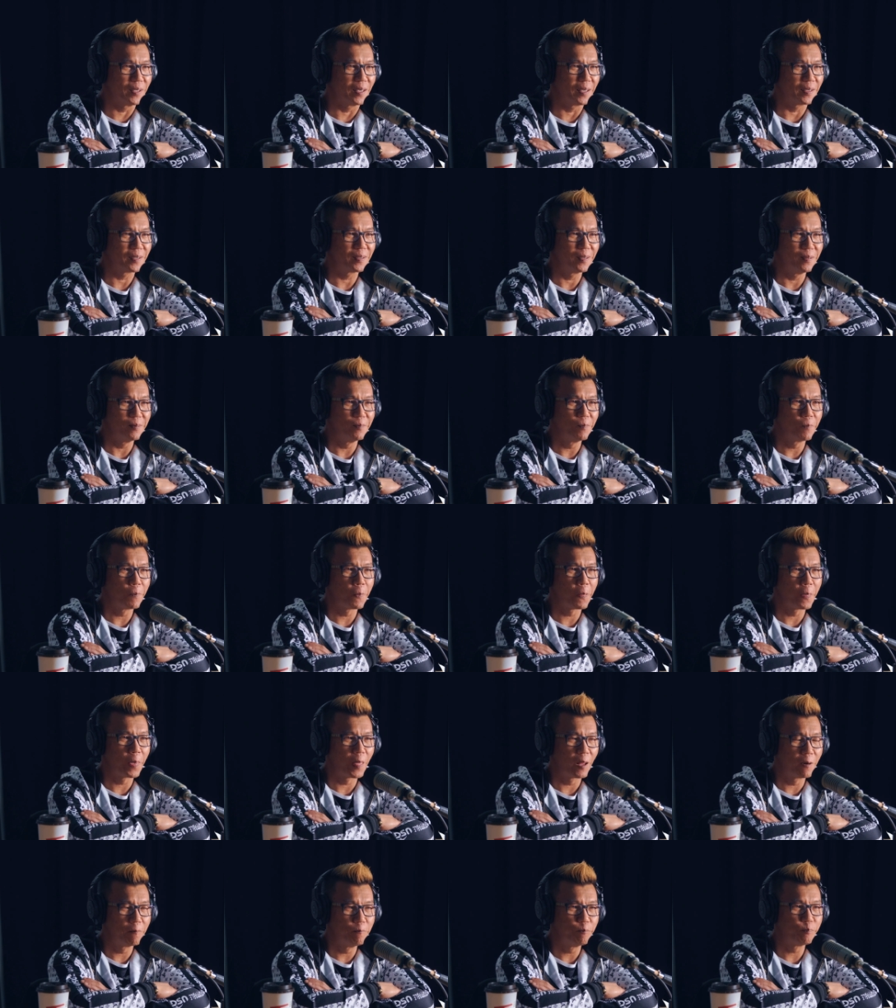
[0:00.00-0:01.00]
Because that was
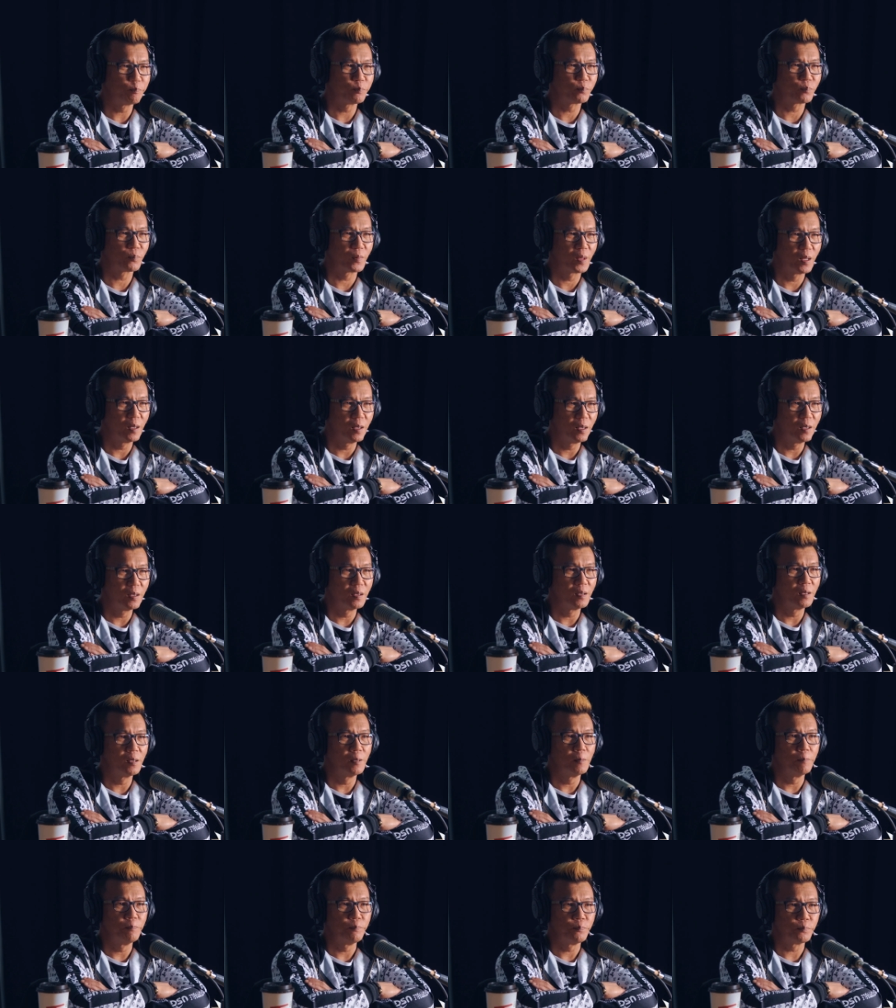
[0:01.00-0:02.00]
with One
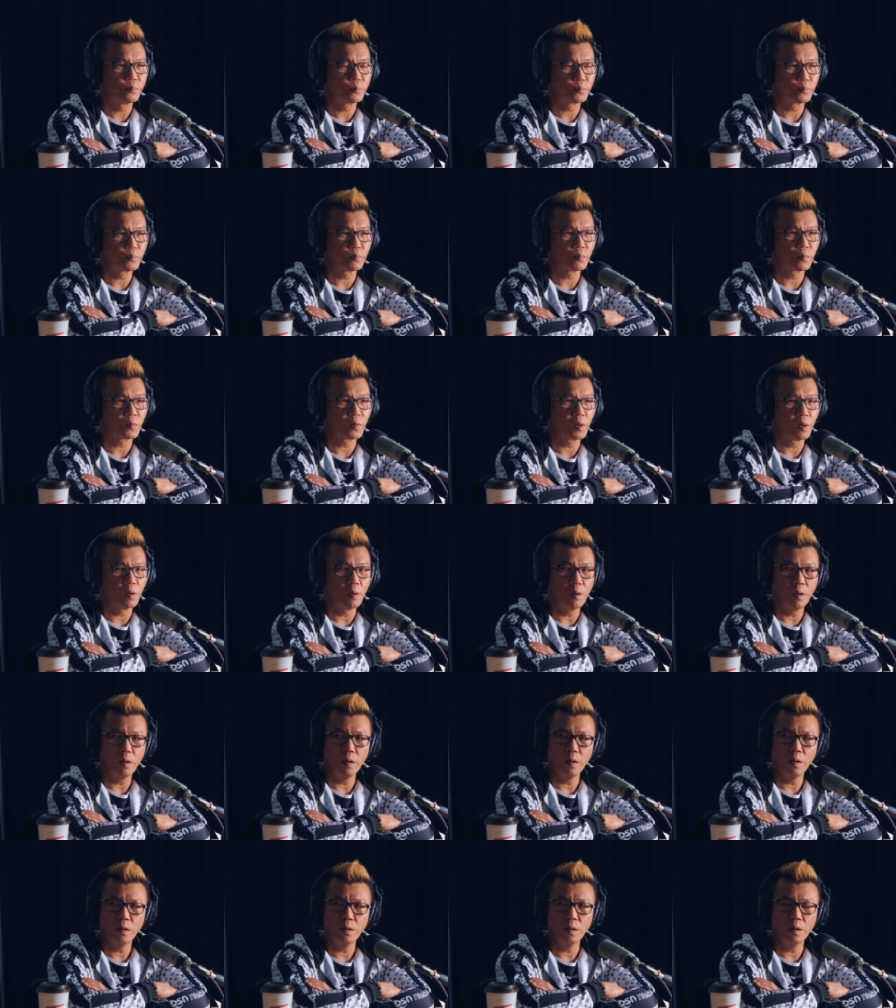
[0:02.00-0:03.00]
FC, correct?
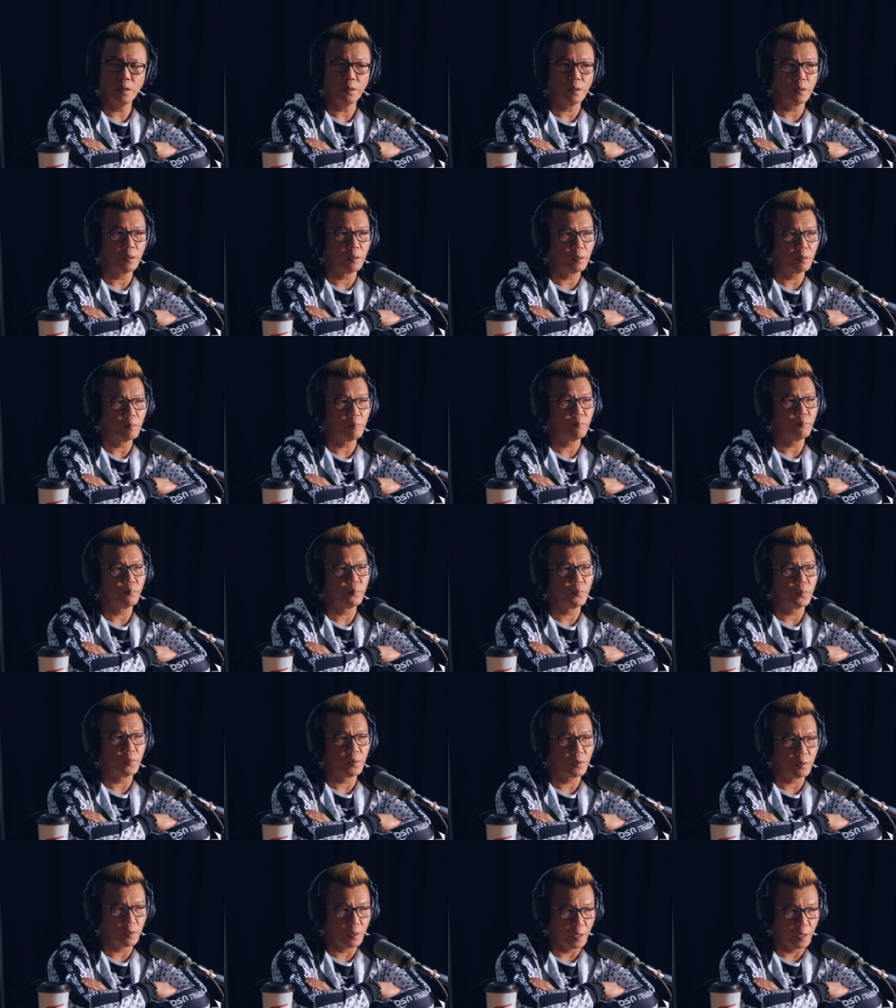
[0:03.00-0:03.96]
So One FC was doing